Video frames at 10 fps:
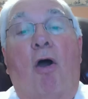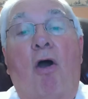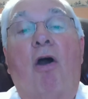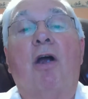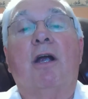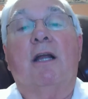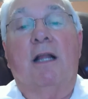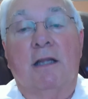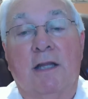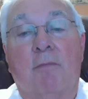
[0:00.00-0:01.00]
are
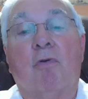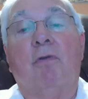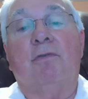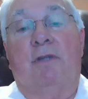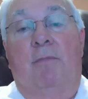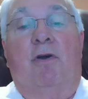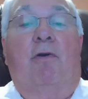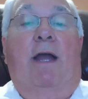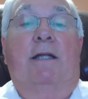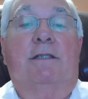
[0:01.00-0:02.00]
liberal
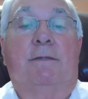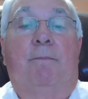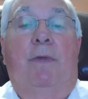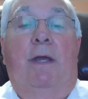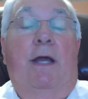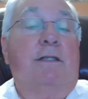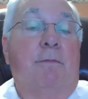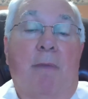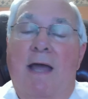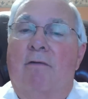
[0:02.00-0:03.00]
Democrats. As
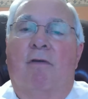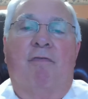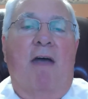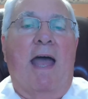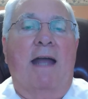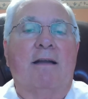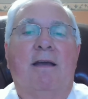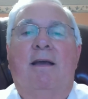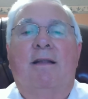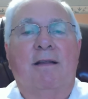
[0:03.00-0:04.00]
a matter of fact,
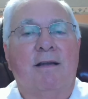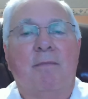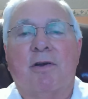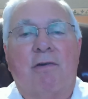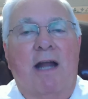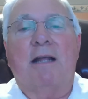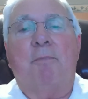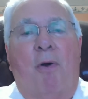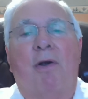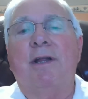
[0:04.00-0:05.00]
the
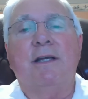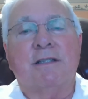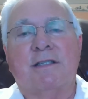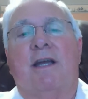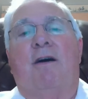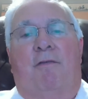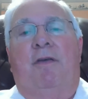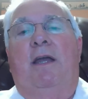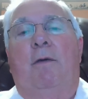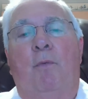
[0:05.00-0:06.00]
Democratic Party itself,
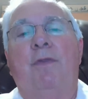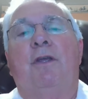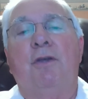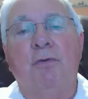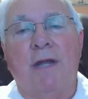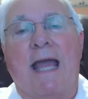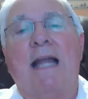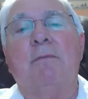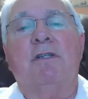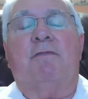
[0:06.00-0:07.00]
with a
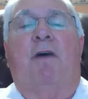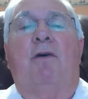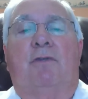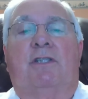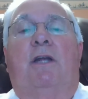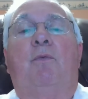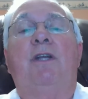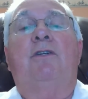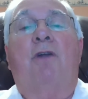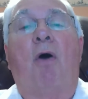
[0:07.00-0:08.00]
unanimous vote, said
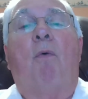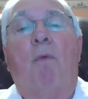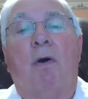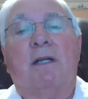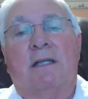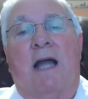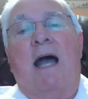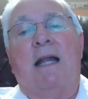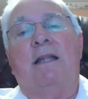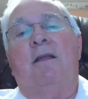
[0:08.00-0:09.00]
we don't want
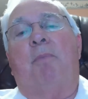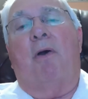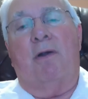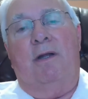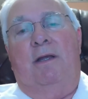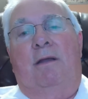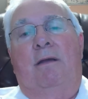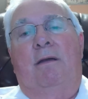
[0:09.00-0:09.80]
God in the party.